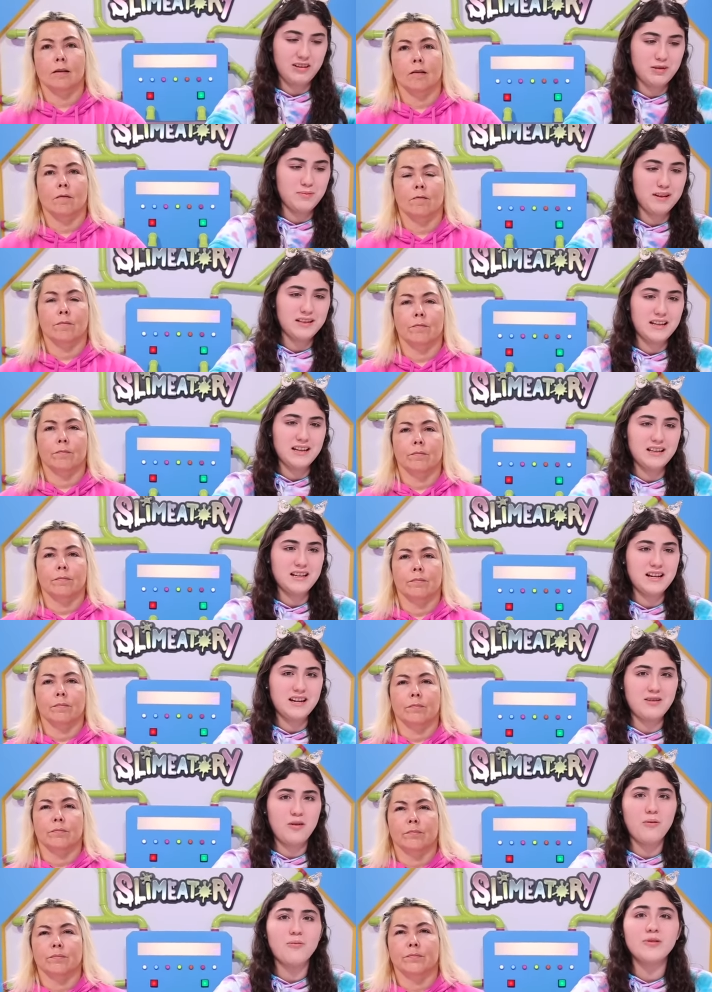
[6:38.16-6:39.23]
Speaker 1: let's mix it in there
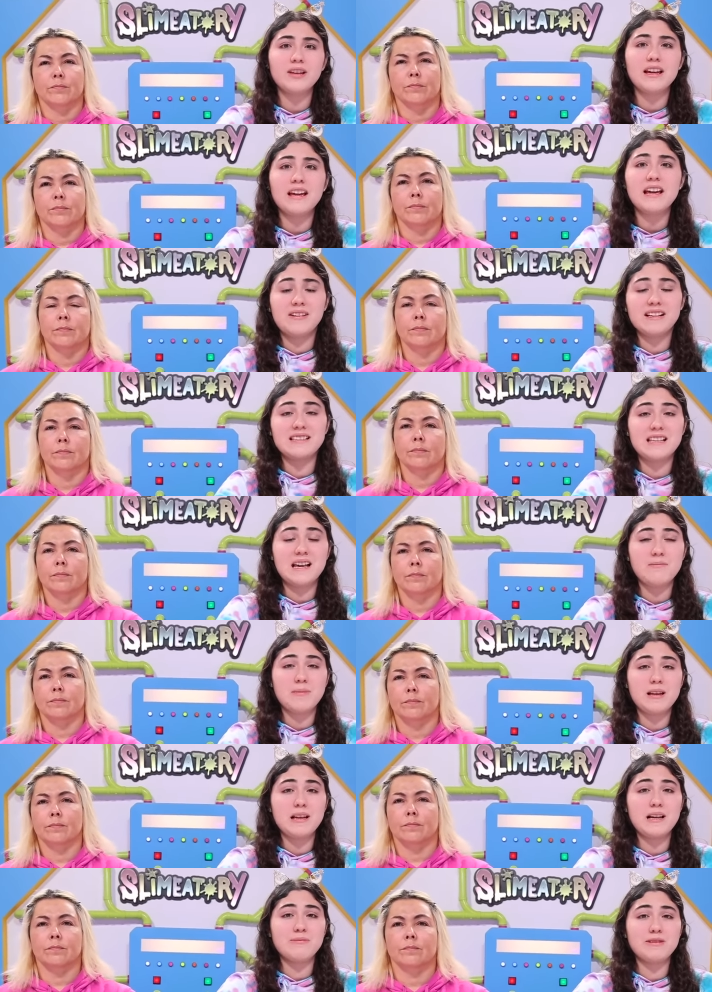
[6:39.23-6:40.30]
and hopefully my slime
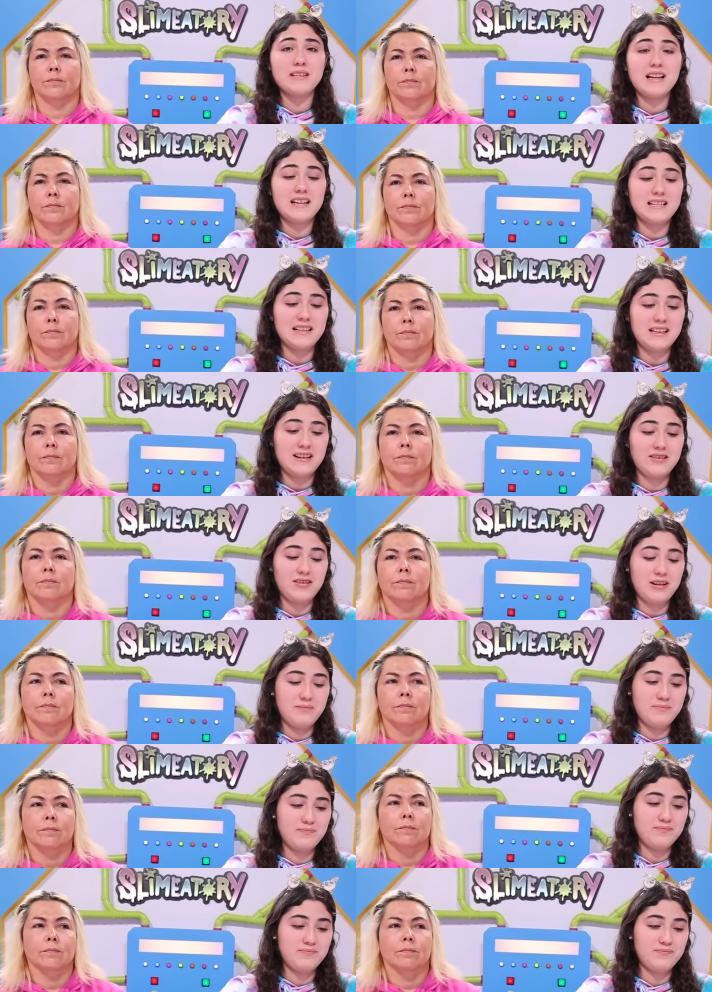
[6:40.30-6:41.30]
becomes nice cloud cream.